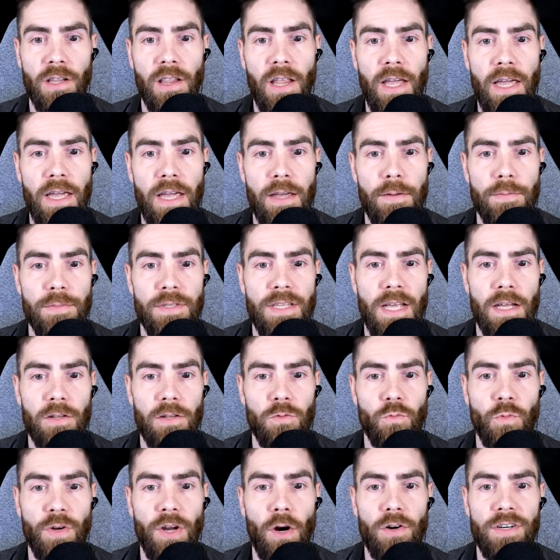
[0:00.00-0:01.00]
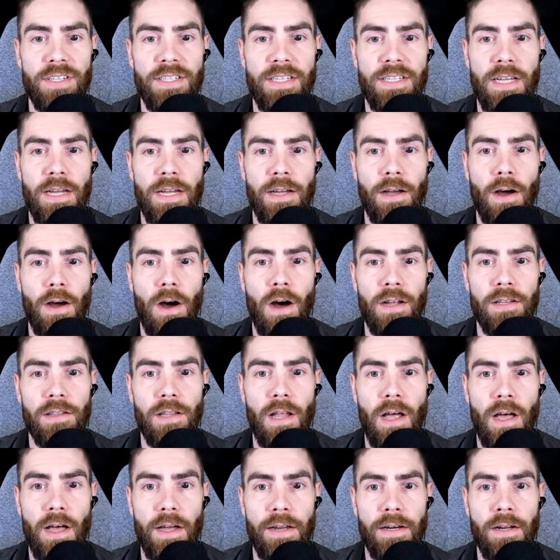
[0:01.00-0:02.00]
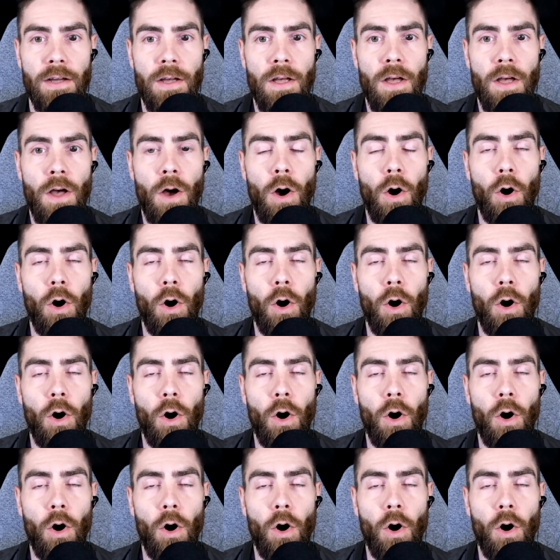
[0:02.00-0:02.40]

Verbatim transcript: claims that we are seeing online